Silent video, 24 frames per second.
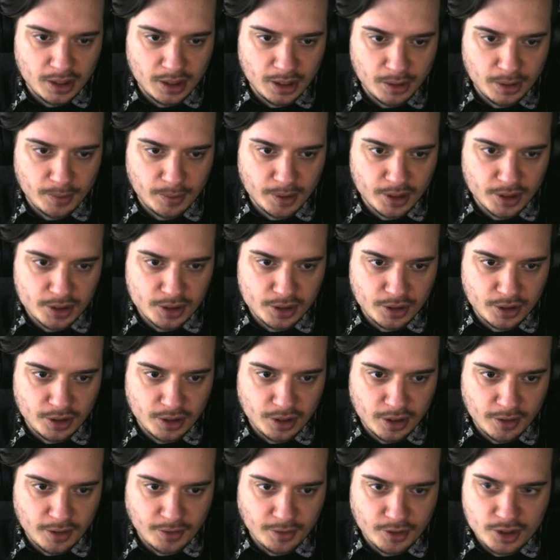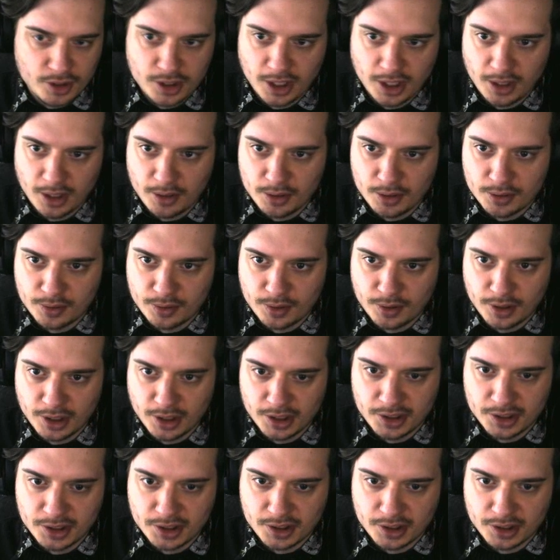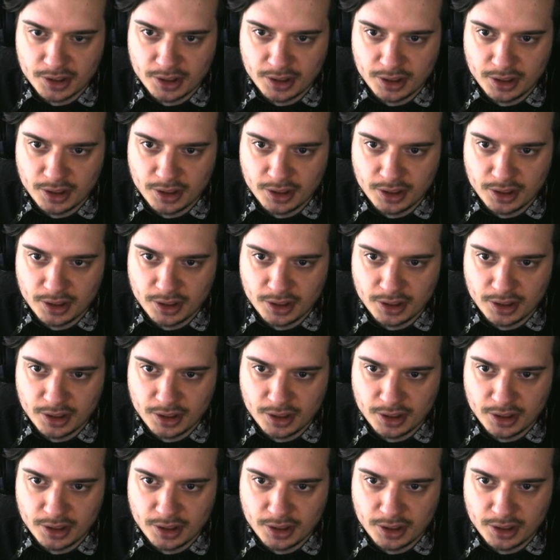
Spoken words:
want to turn off shadows for this,